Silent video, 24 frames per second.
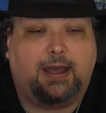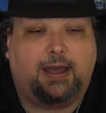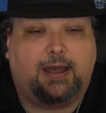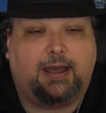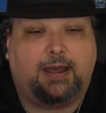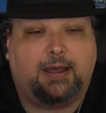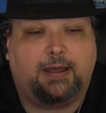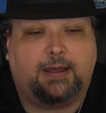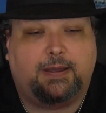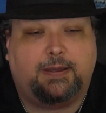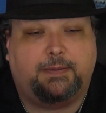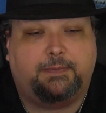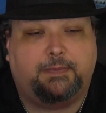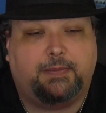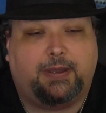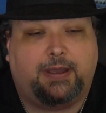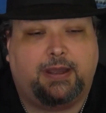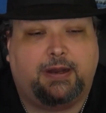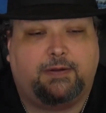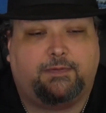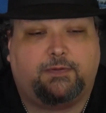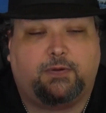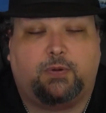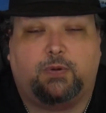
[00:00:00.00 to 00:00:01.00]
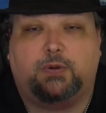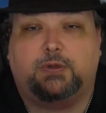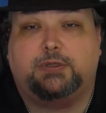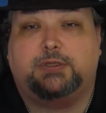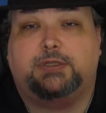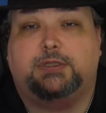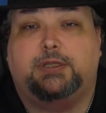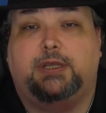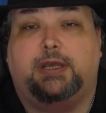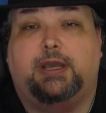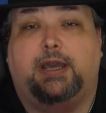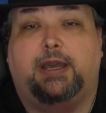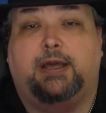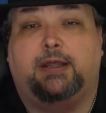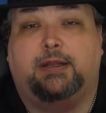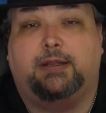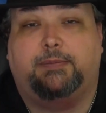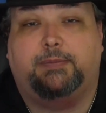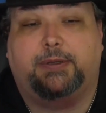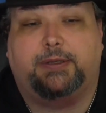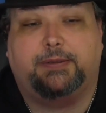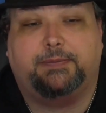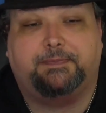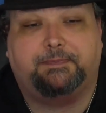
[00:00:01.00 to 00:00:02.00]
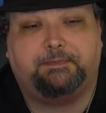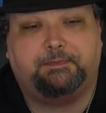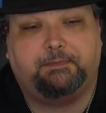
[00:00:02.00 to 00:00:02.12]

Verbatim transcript: Um, and of course, the element.